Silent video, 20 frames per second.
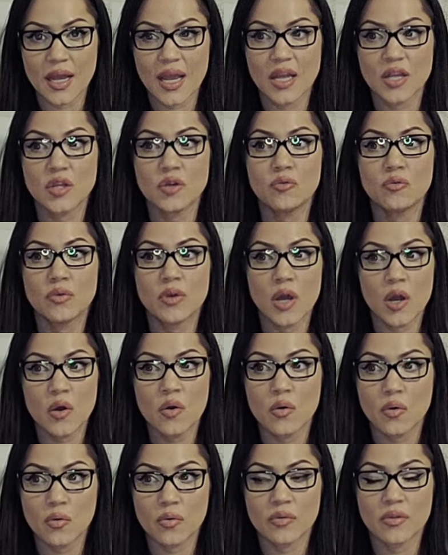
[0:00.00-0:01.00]
and you
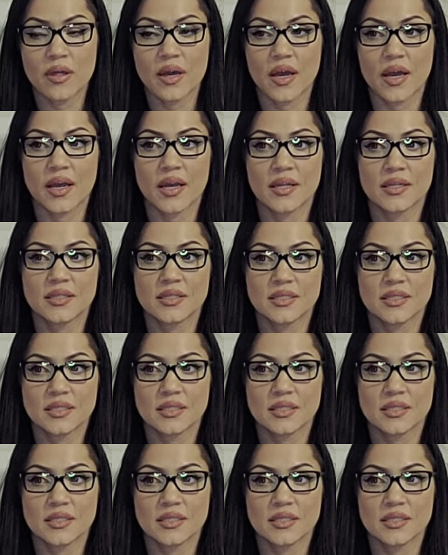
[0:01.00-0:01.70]
know that